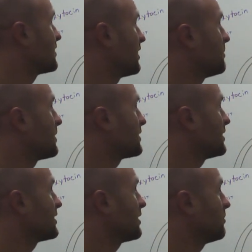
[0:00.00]
the limbic
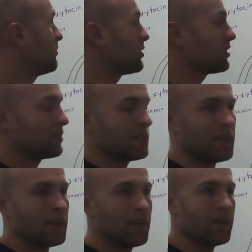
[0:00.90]
system, which is like
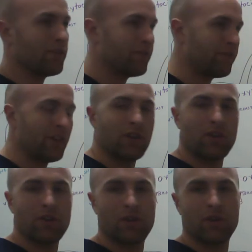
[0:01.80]

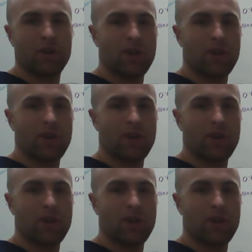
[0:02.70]
fear,